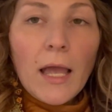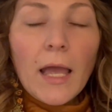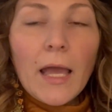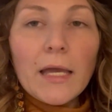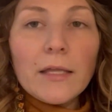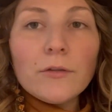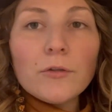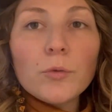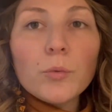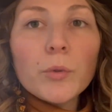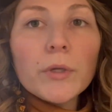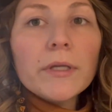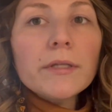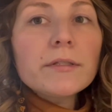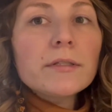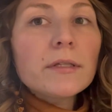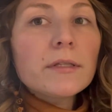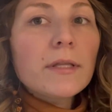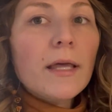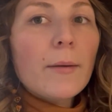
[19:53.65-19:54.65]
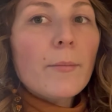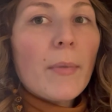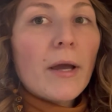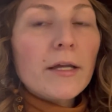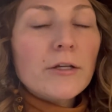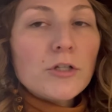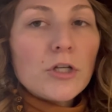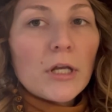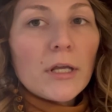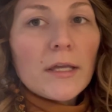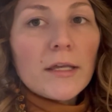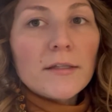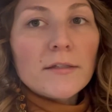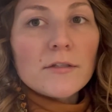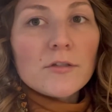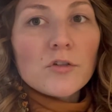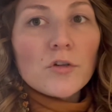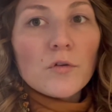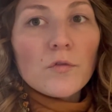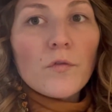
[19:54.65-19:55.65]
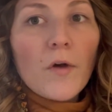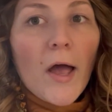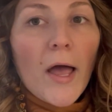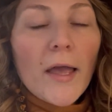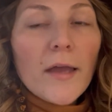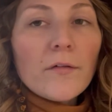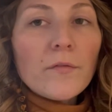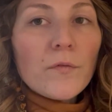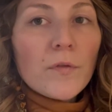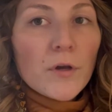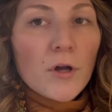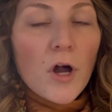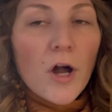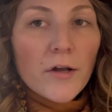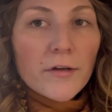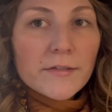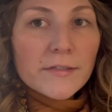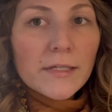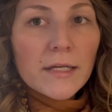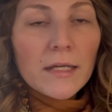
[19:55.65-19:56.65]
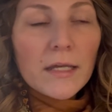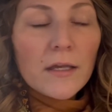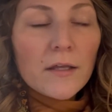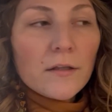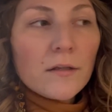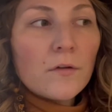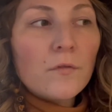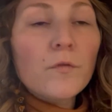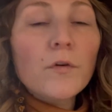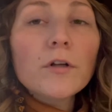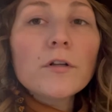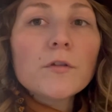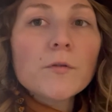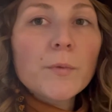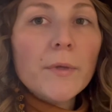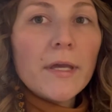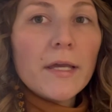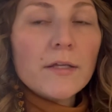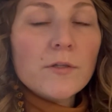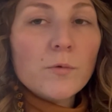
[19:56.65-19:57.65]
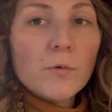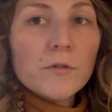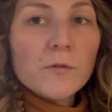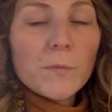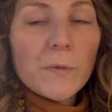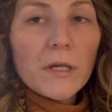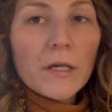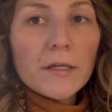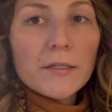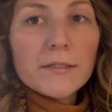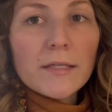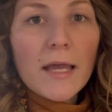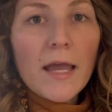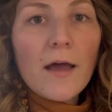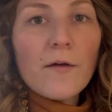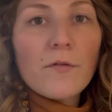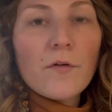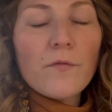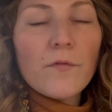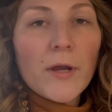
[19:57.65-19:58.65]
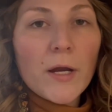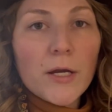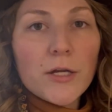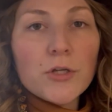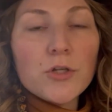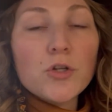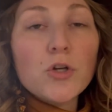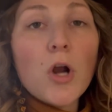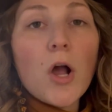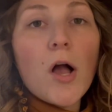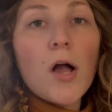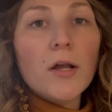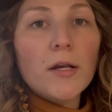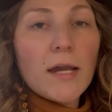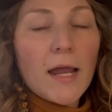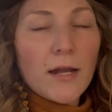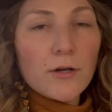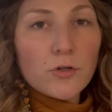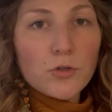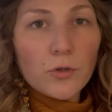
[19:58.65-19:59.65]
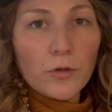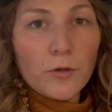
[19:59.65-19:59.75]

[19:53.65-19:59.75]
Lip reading: And the reason that my chickens survived the coccidia in the first place was because they have a very strong natural